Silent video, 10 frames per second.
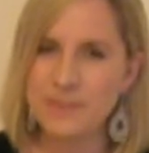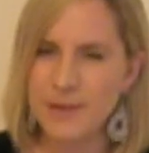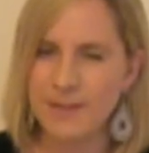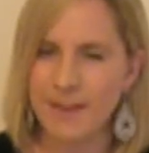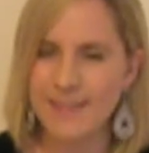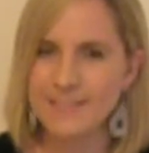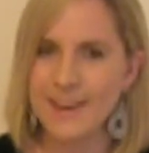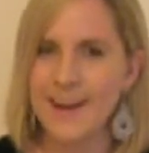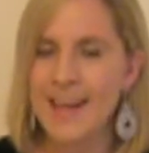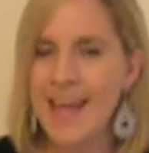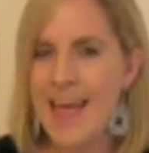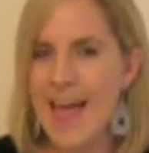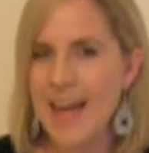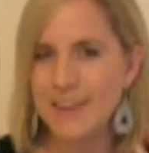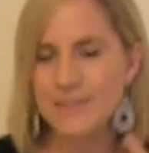It's a bit nicer
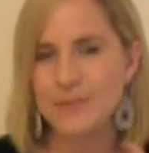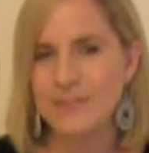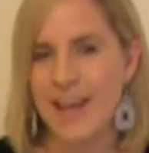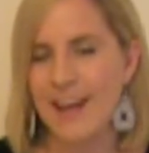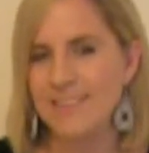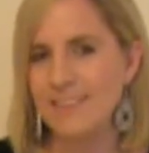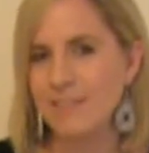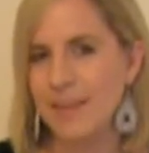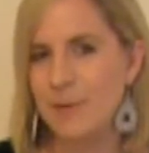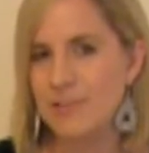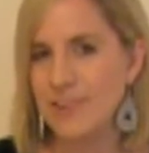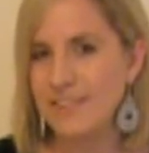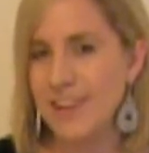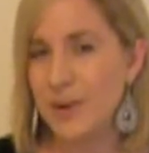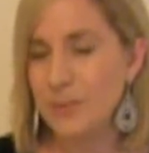and it's also
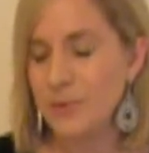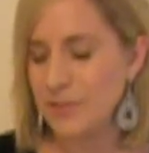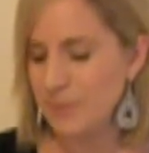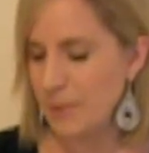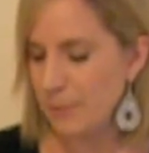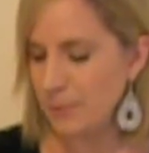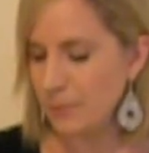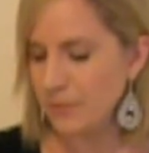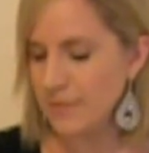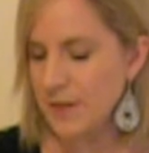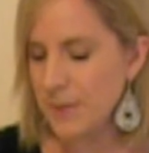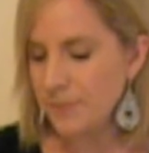anti-inflammatory, so it helps with those pimples.